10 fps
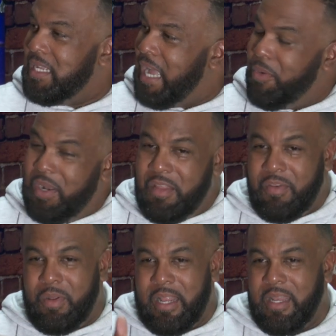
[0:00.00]
I want to leave
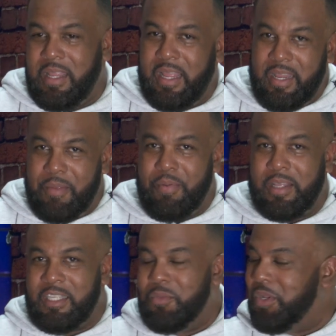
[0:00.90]
you with any, any
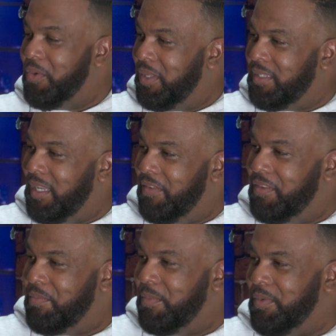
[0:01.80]
parting word you want to leave
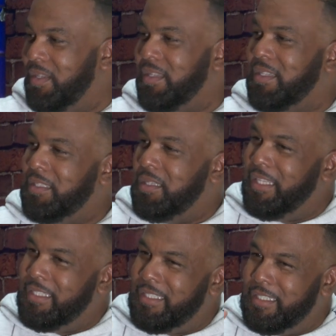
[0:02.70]
to people
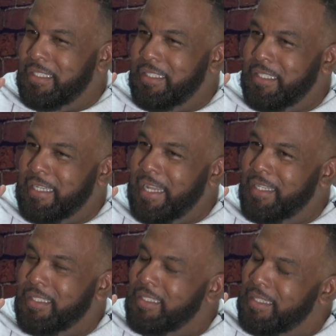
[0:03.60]
to, to kind
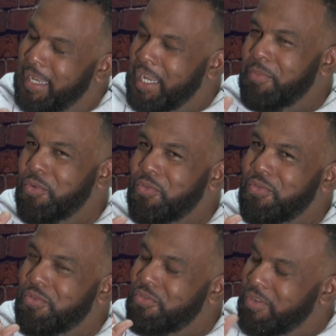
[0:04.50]
of let them know
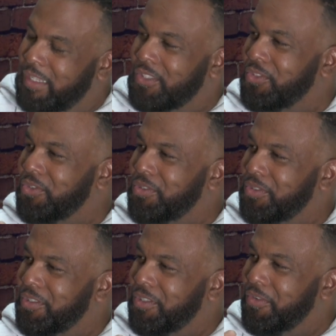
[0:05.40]
who Renzo
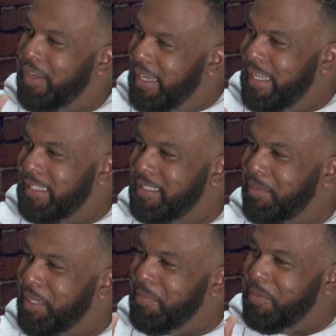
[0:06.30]
really is,
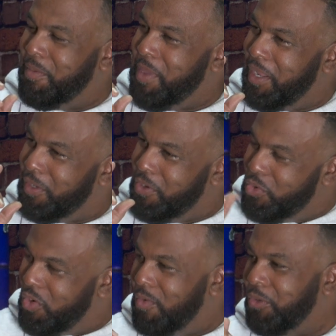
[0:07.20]
something that people may not
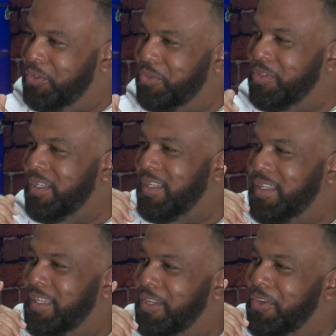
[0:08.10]
know about you.
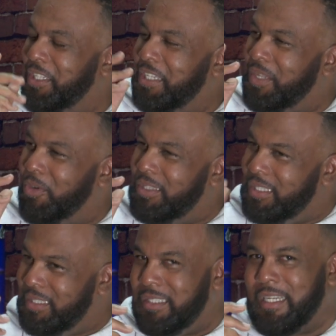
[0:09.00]
You know, in just about
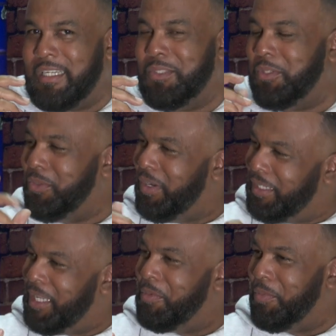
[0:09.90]
30 seconds, what do you
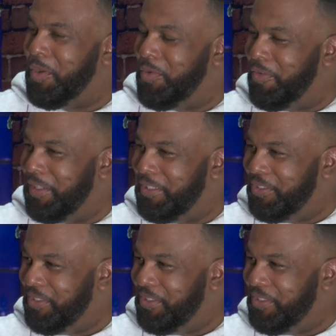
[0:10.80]
want to tell people about Renzo?